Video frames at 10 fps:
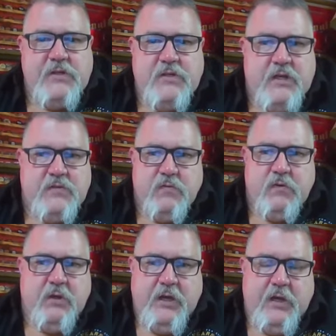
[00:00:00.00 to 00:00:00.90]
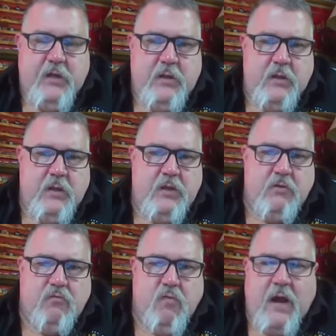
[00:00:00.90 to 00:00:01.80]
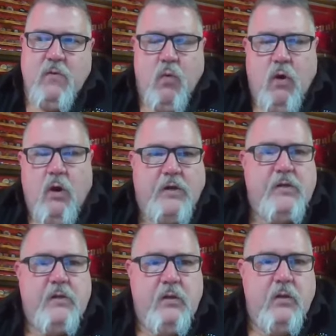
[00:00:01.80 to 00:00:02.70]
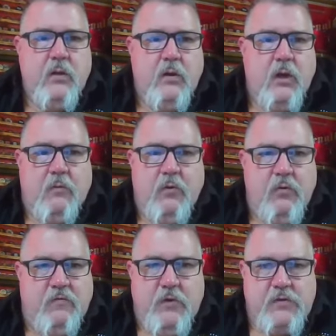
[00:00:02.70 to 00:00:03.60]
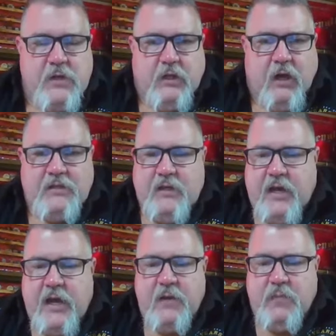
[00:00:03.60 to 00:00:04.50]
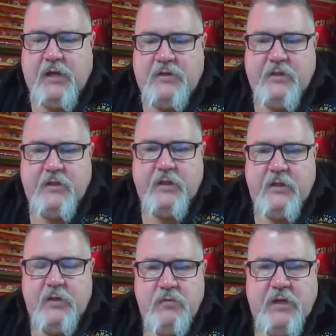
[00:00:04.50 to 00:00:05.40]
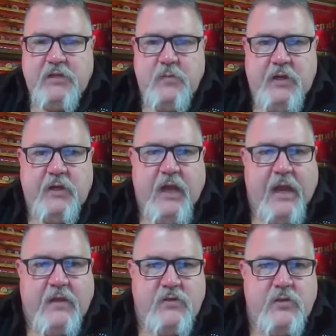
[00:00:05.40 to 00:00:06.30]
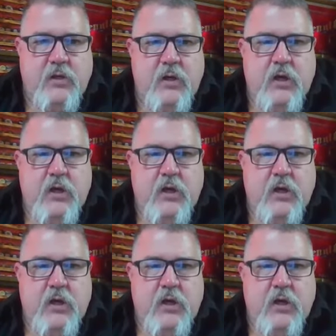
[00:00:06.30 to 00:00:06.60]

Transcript: is is really the right word. I mean, we've used it a lot today, but I think that you need to be engaged.